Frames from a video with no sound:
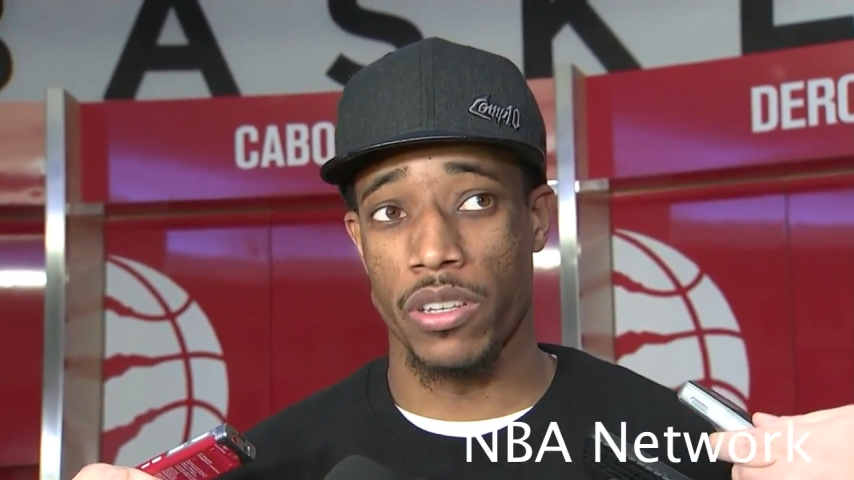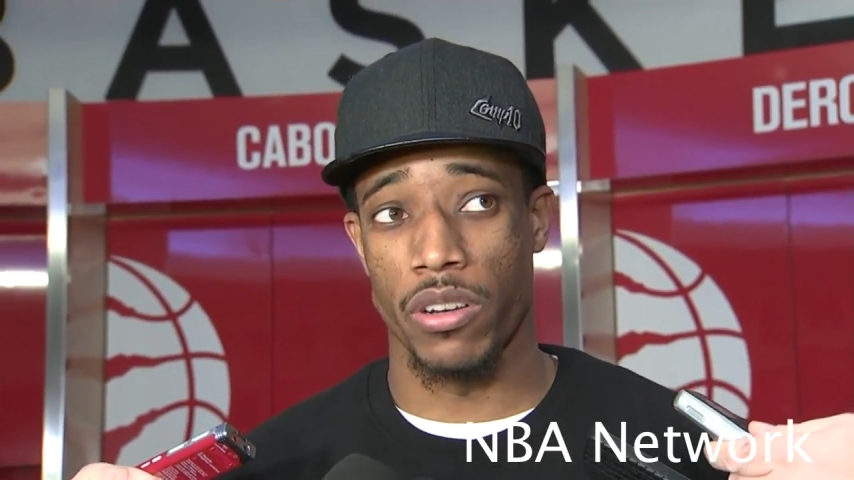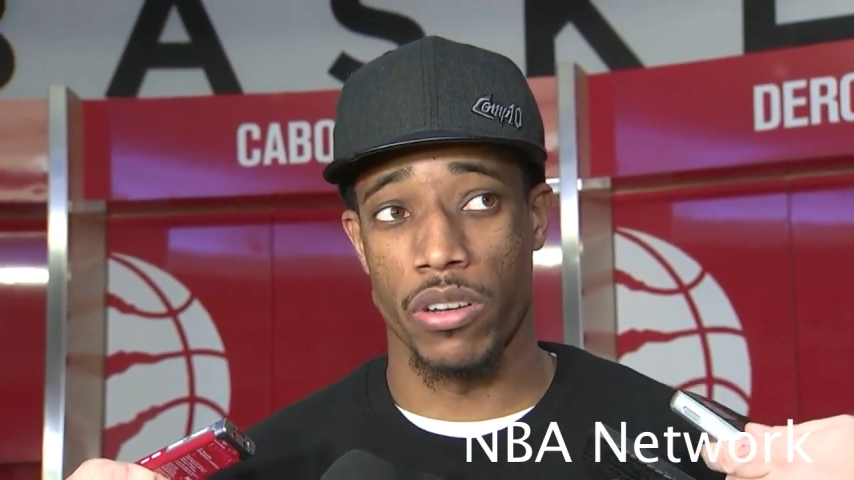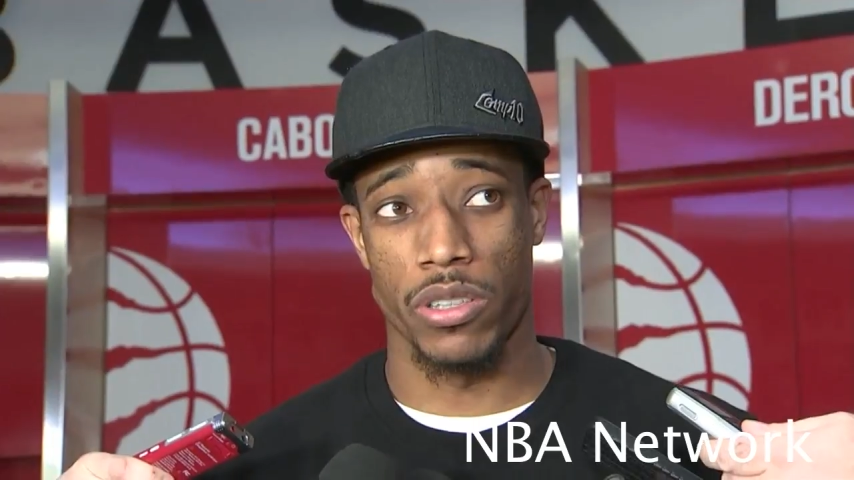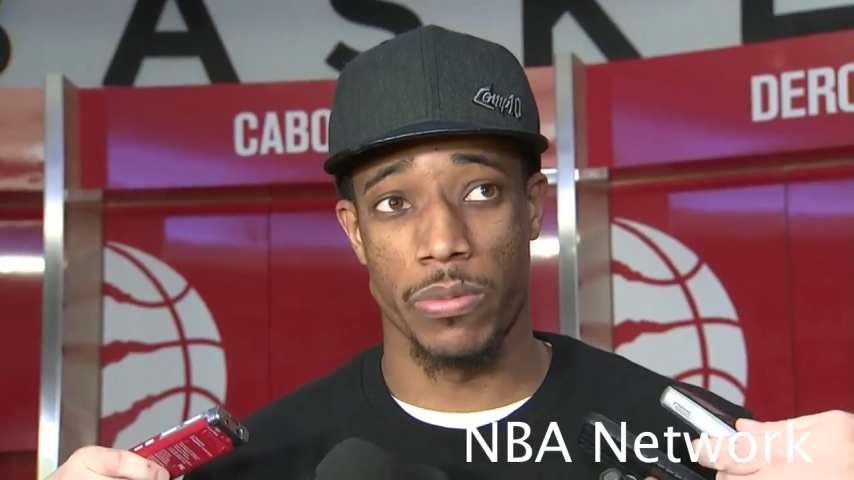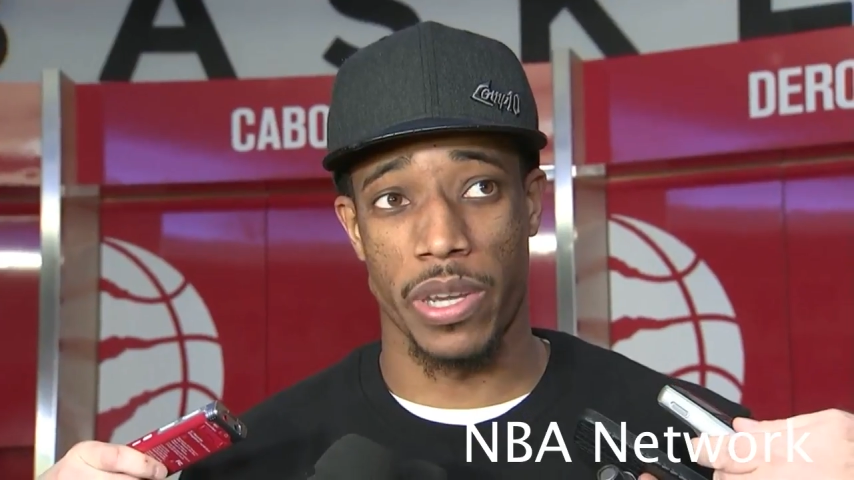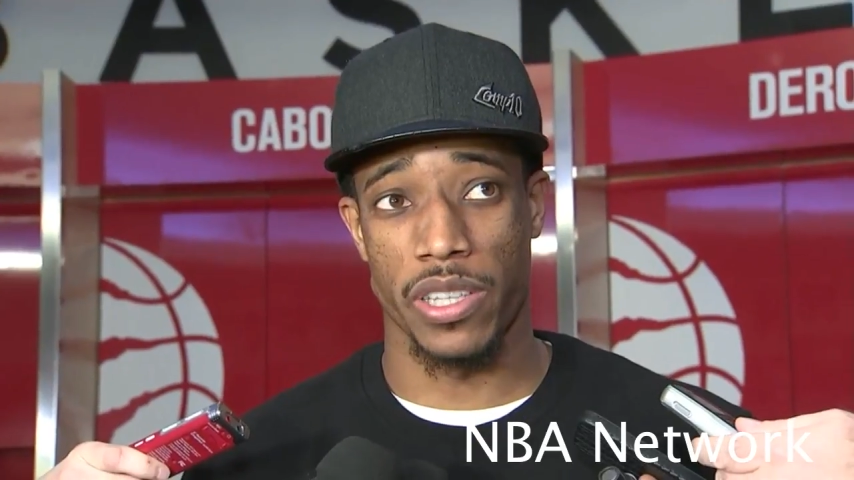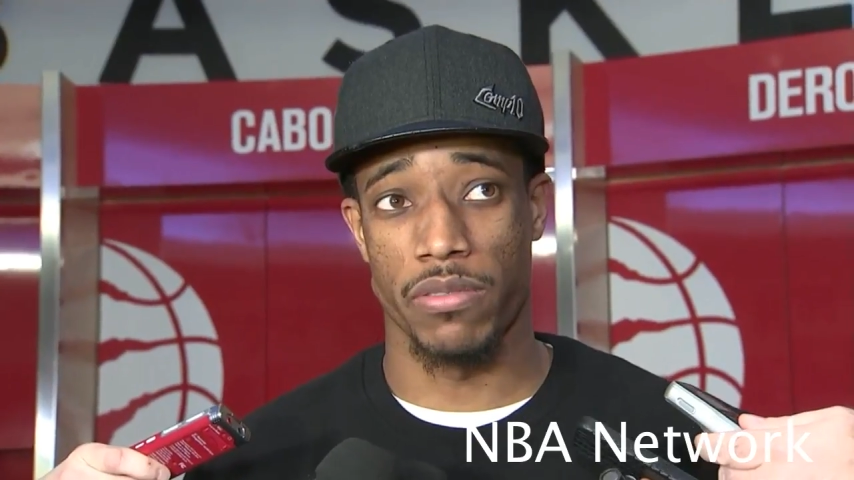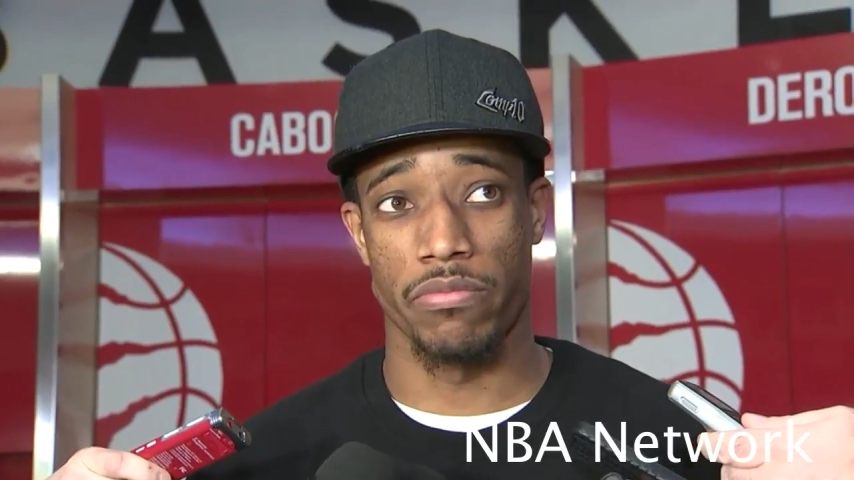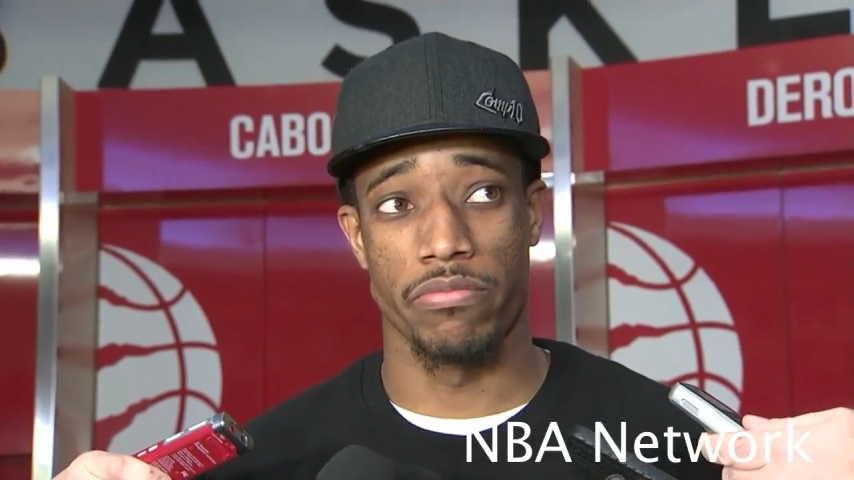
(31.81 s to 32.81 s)
you know, you
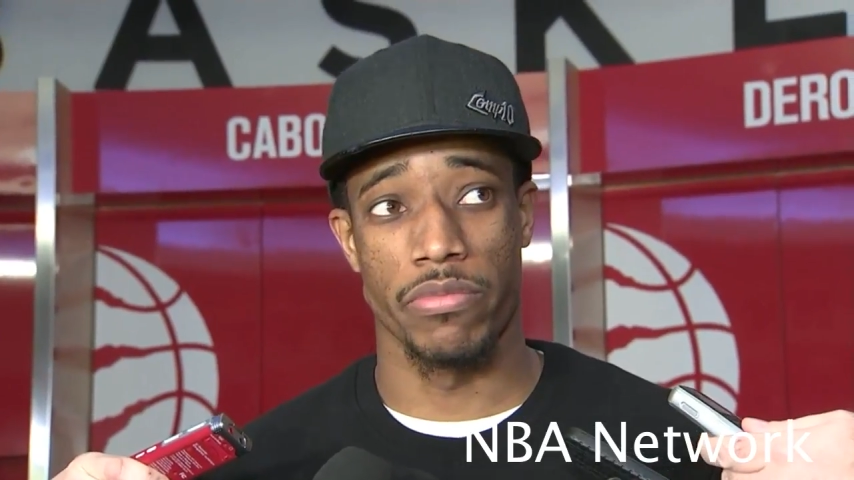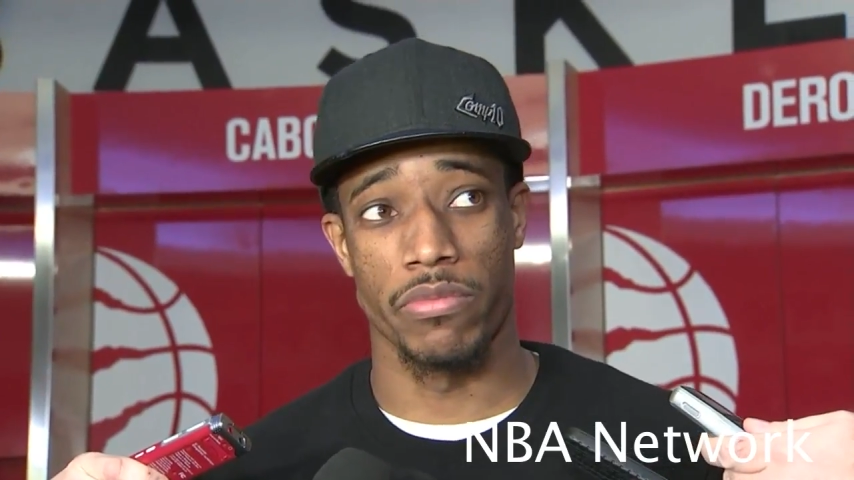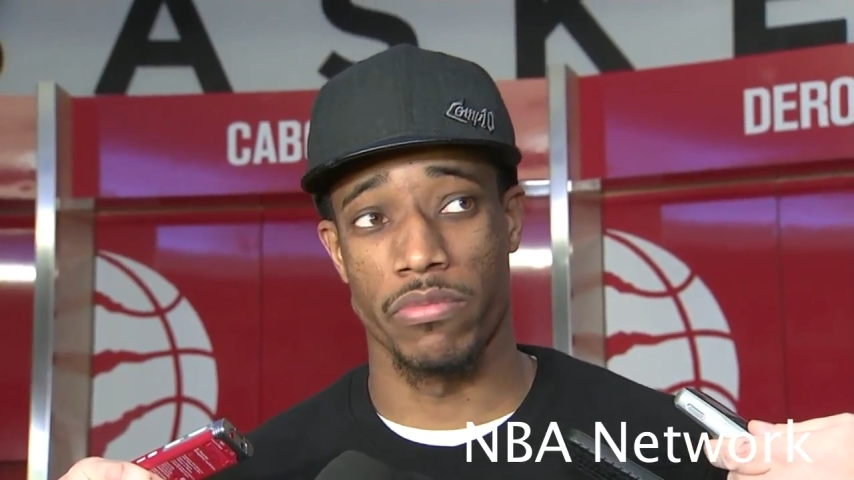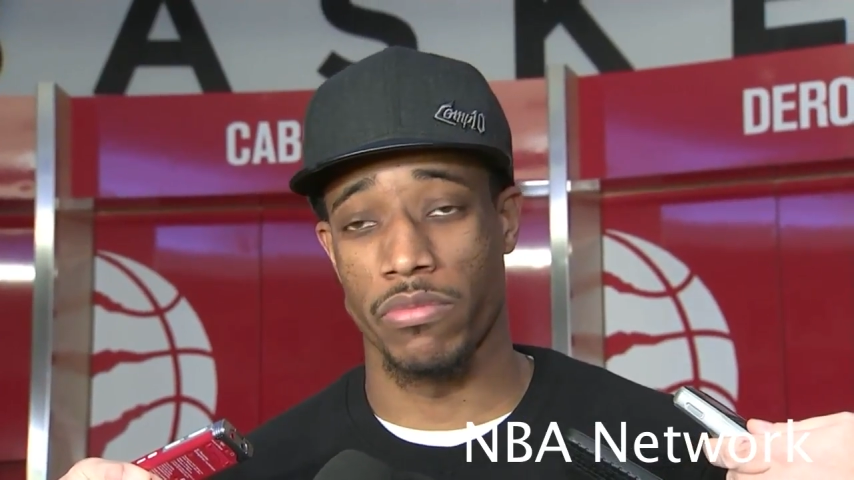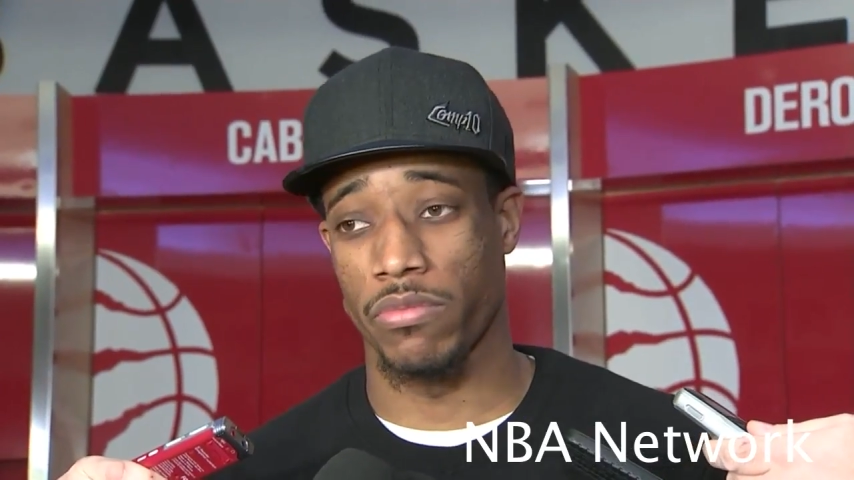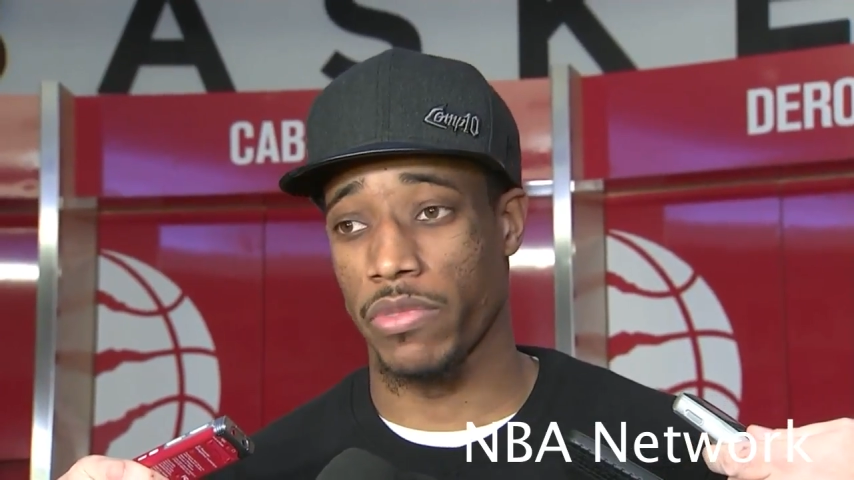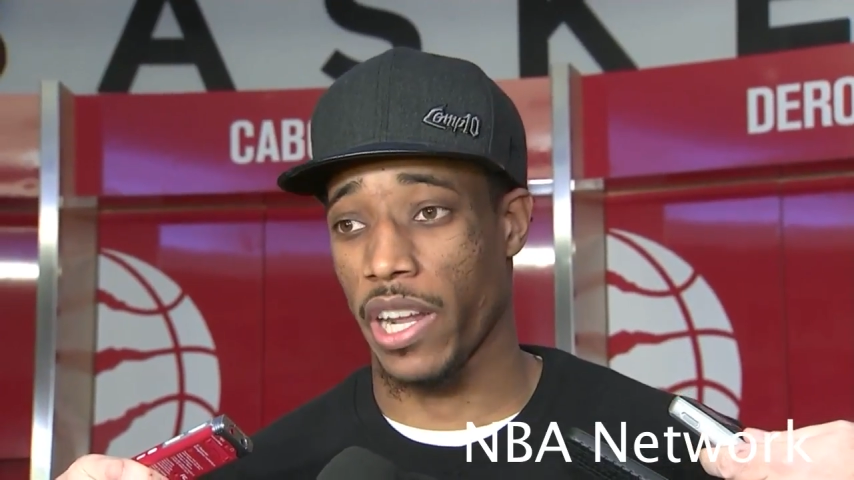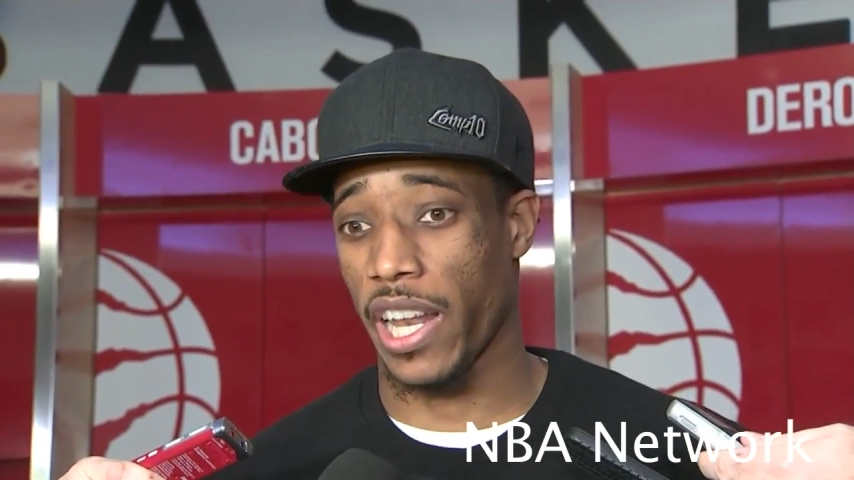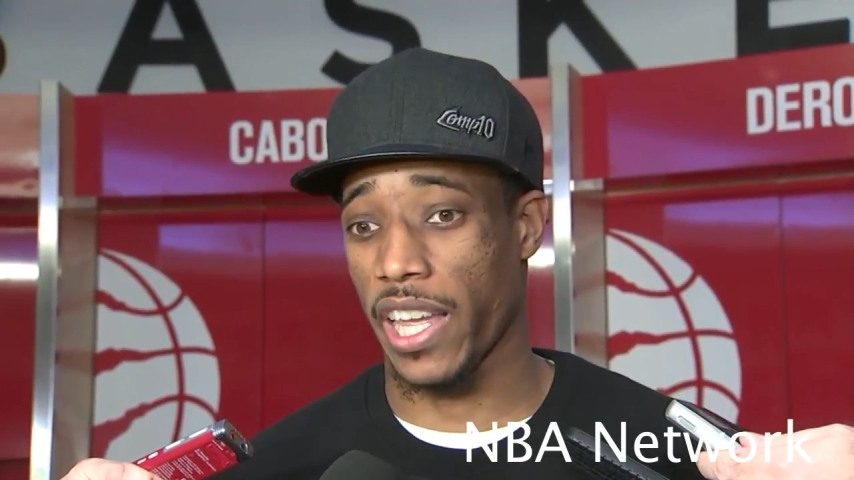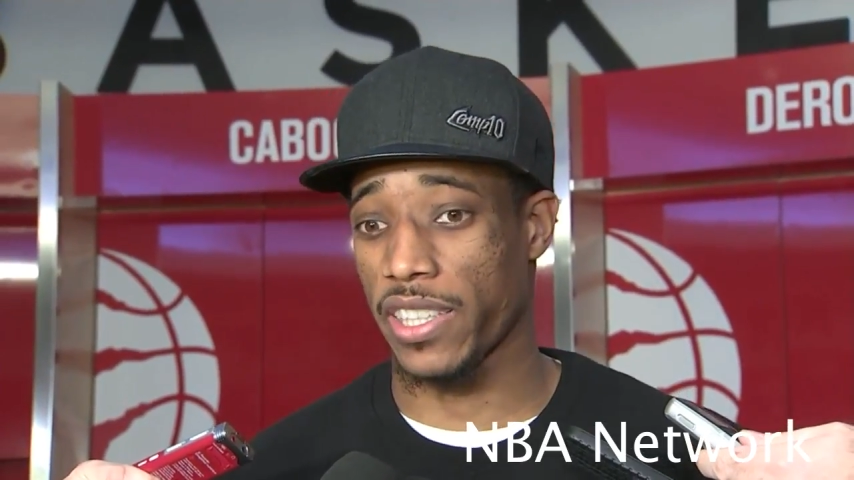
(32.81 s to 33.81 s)
may
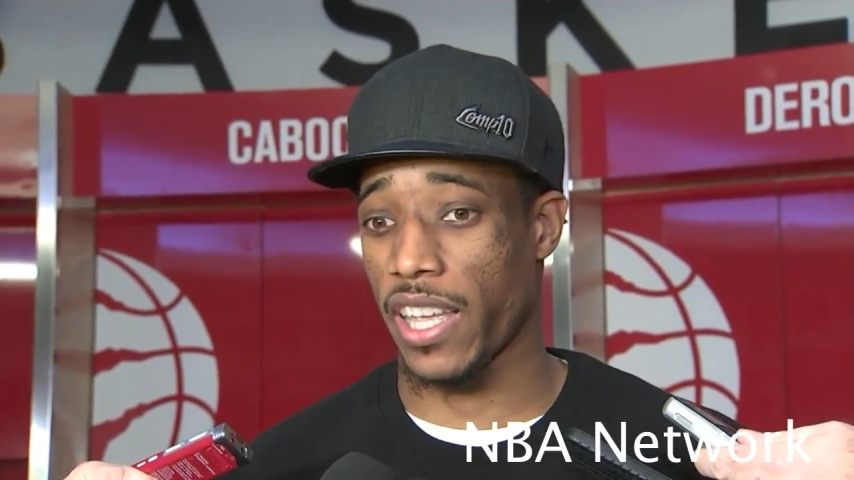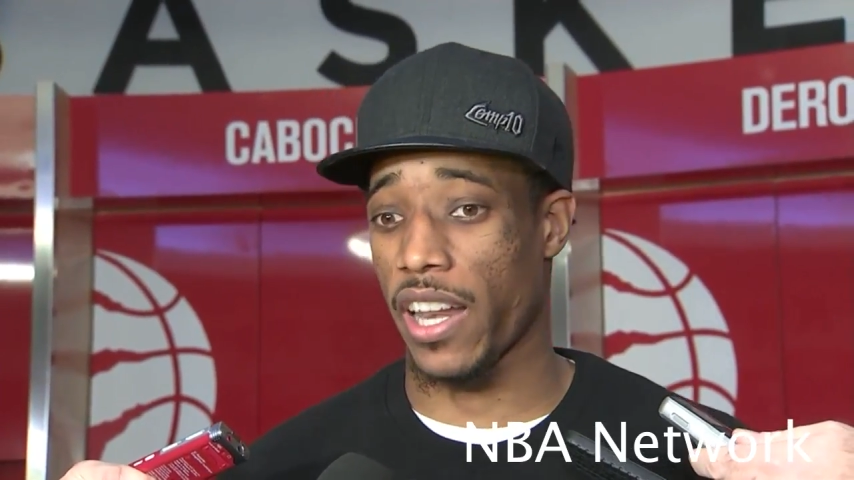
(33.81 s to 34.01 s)
glance